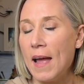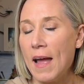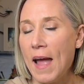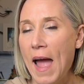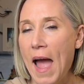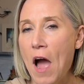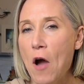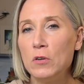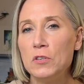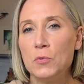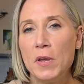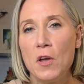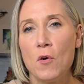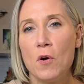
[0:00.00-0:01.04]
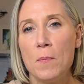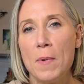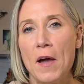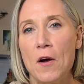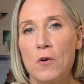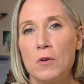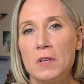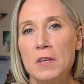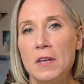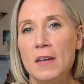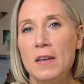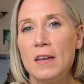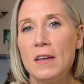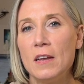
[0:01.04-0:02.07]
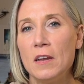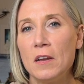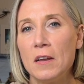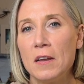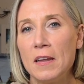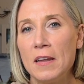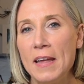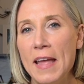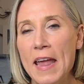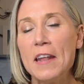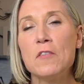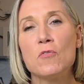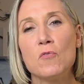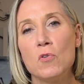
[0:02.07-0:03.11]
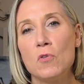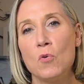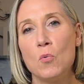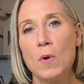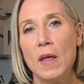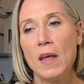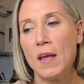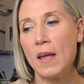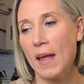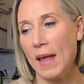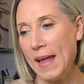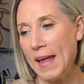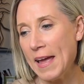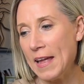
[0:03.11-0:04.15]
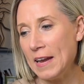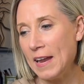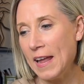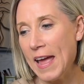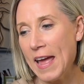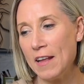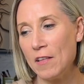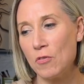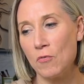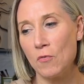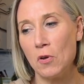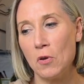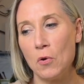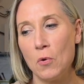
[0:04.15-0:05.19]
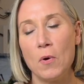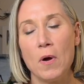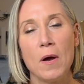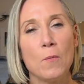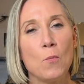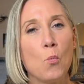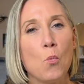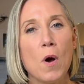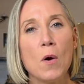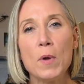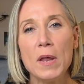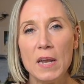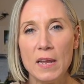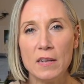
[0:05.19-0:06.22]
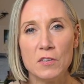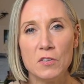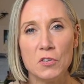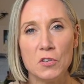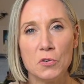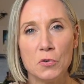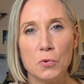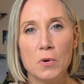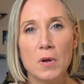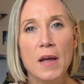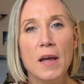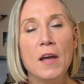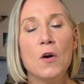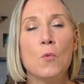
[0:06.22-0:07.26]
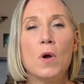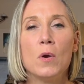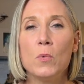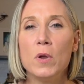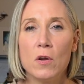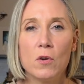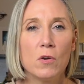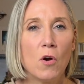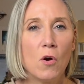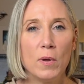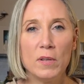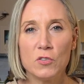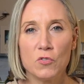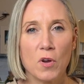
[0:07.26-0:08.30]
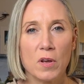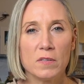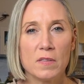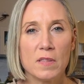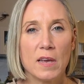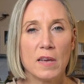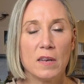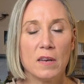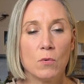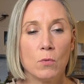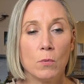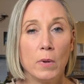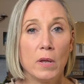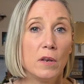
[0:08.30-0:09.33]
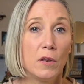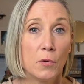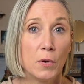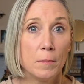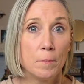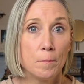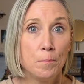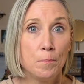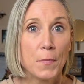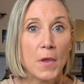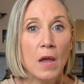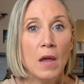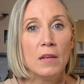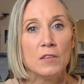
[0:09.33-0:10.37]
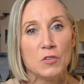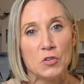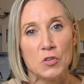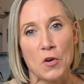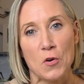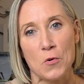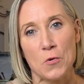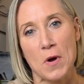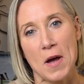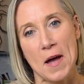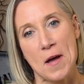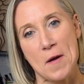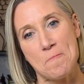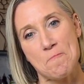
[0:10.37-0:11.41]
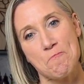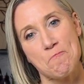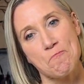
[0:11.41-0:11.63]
how do we go about getting through the week and getting through what we need to do when we don't always trust that we can do it. So I